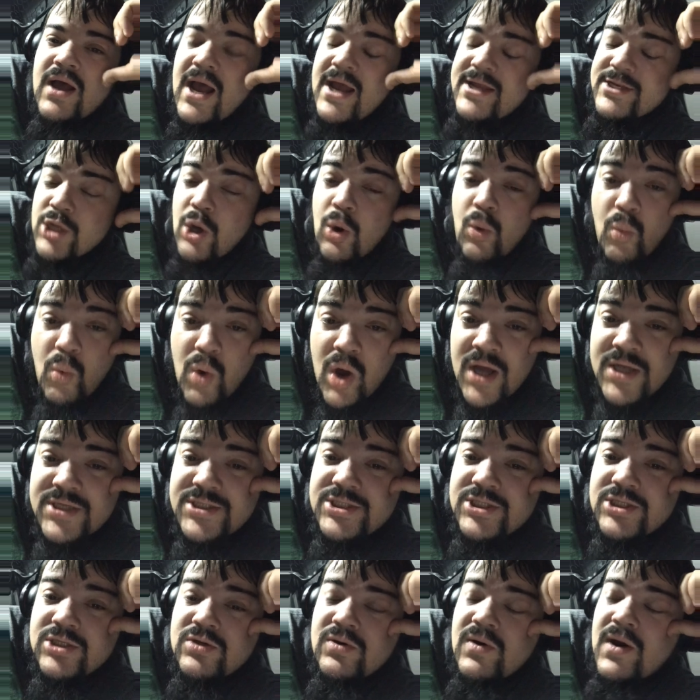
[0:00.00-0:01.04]
I don't want
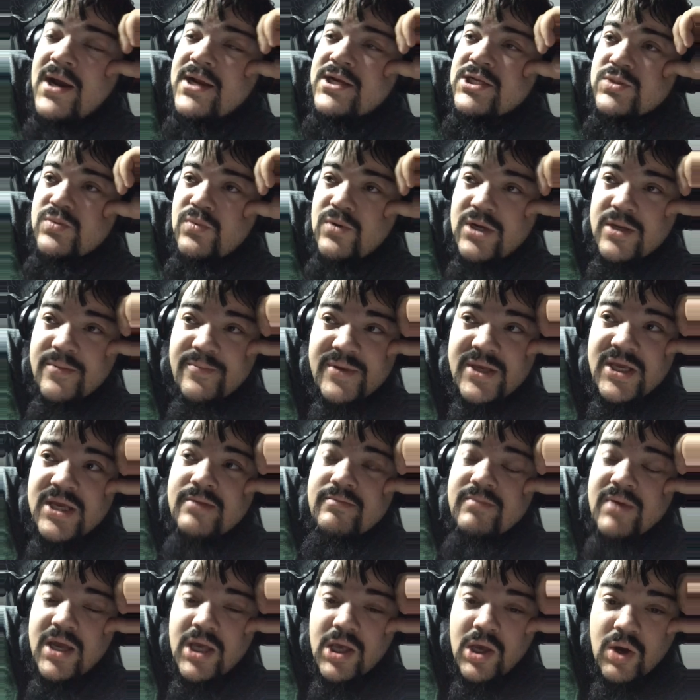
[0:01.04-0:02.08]
to. I just want to be
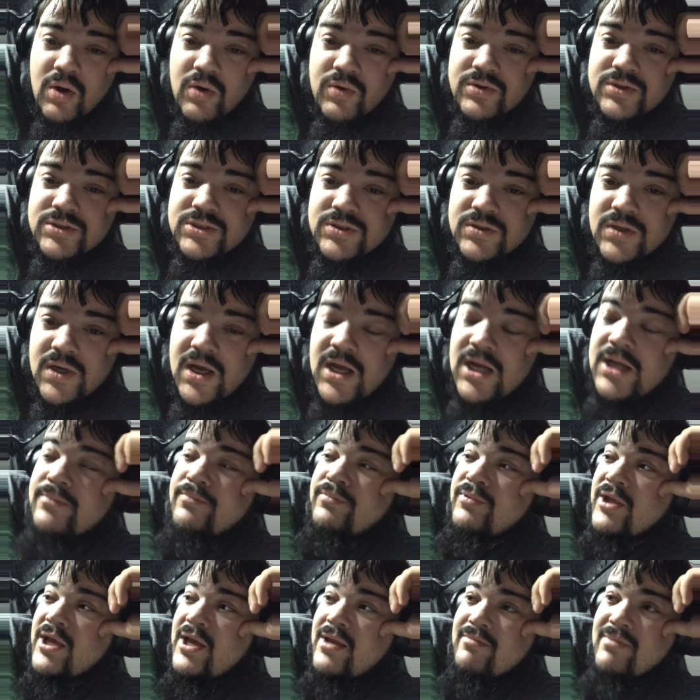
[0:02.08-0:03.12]
in my own truck
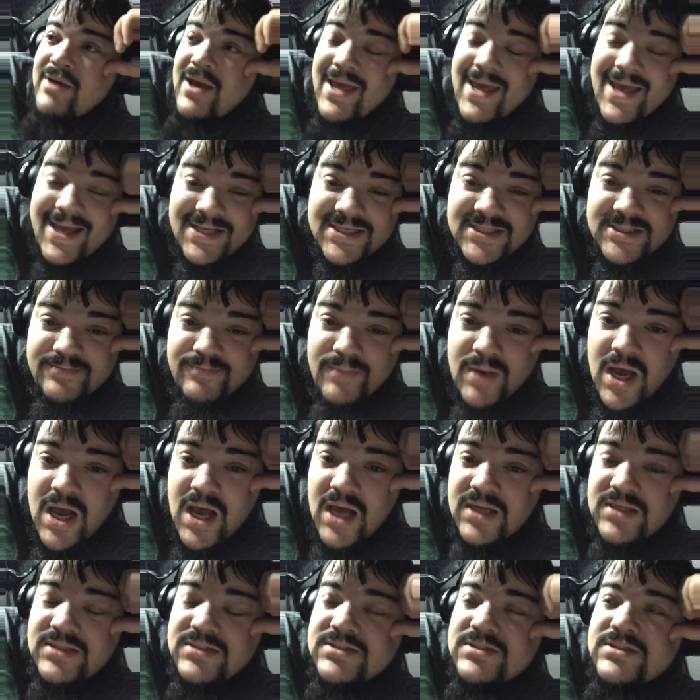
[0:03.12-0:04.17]
playing my
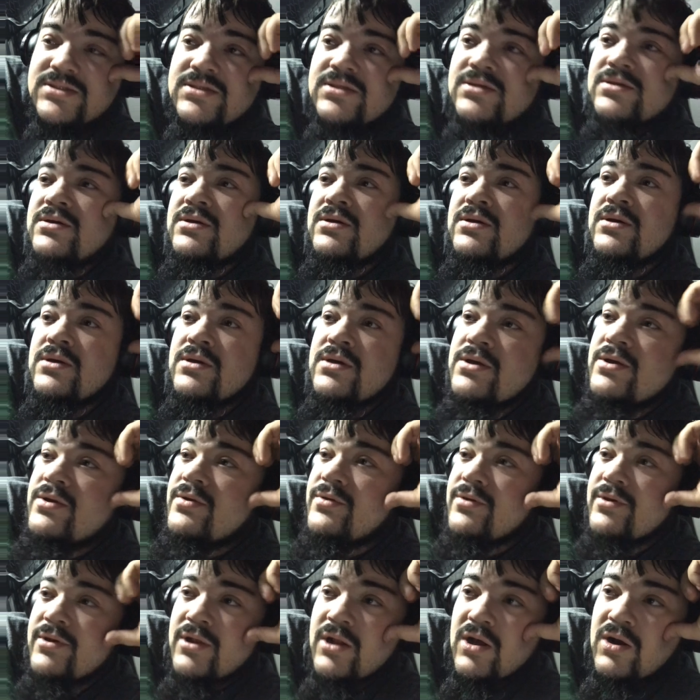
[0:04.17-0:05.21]
Xbox.
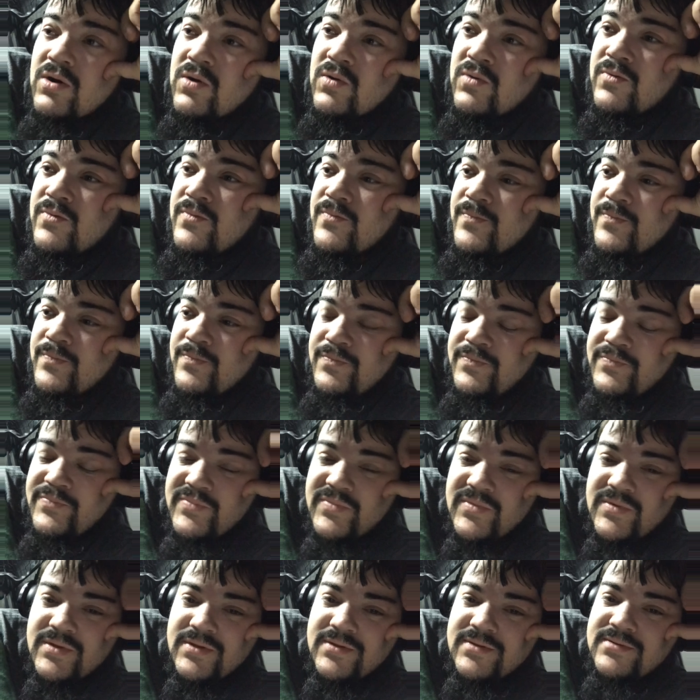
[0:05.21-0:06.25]
You know,
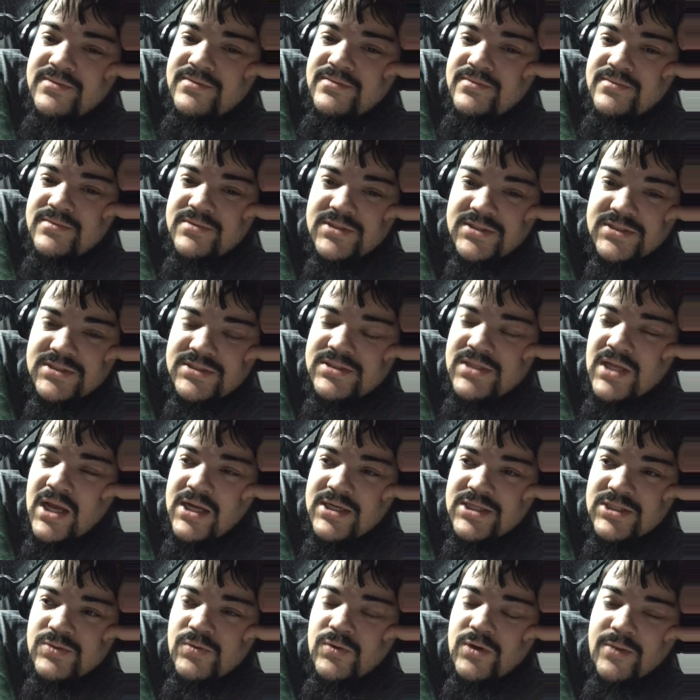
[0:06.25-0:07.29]
just I
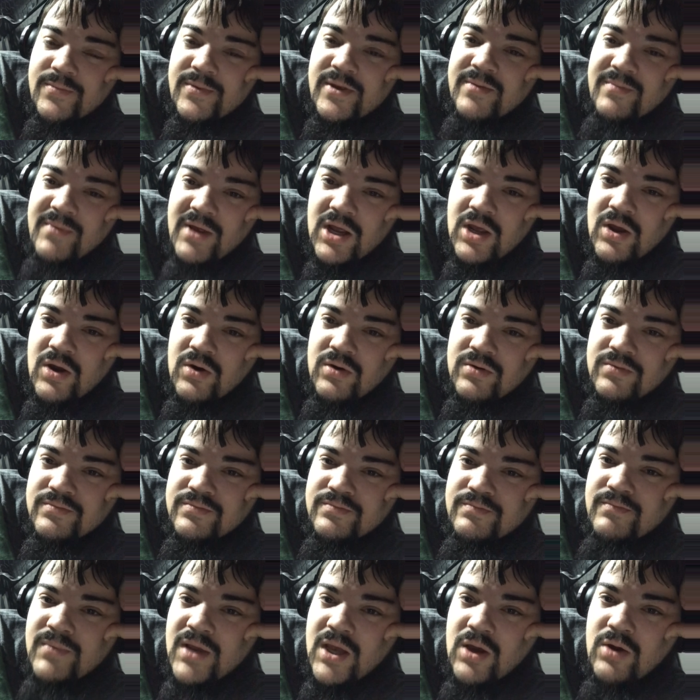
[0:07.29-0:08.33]
just want to be in my
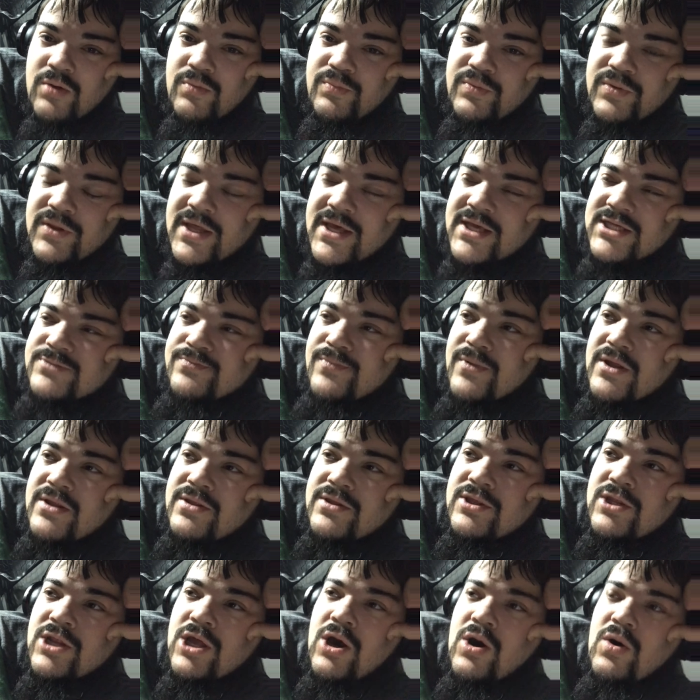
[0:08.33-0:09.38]
own my own place. But
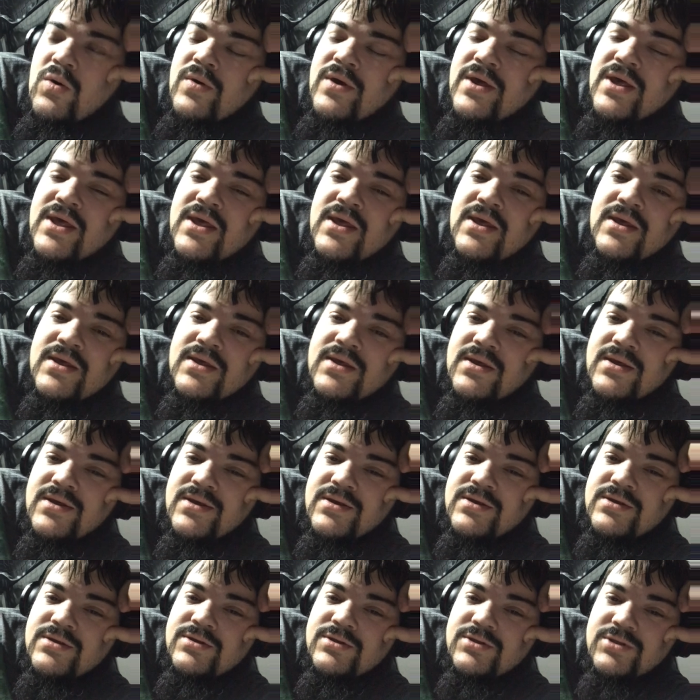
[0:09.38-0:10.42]
you know,
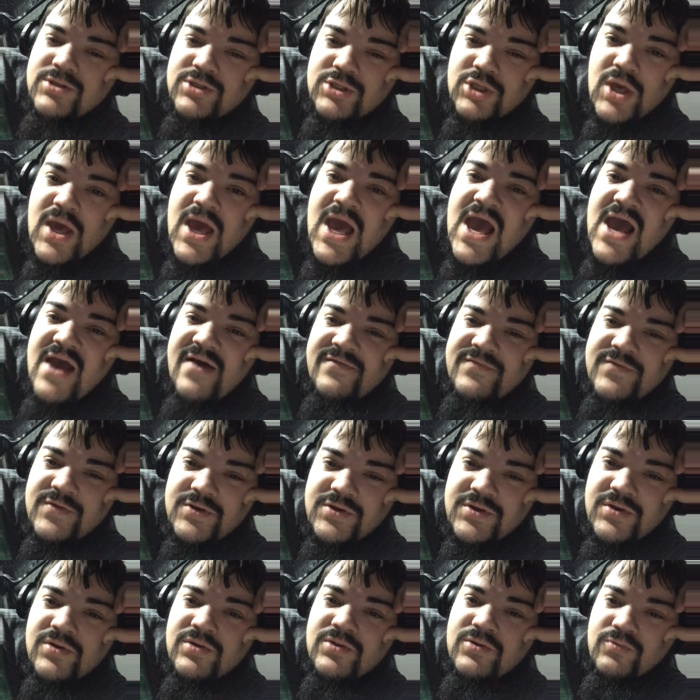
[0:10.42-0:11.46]
you have to
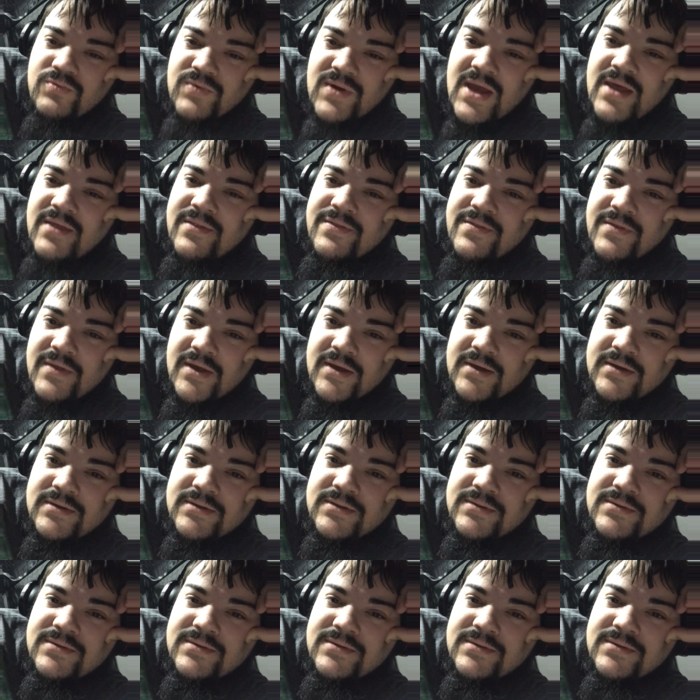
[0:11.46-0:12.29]
do the right thing.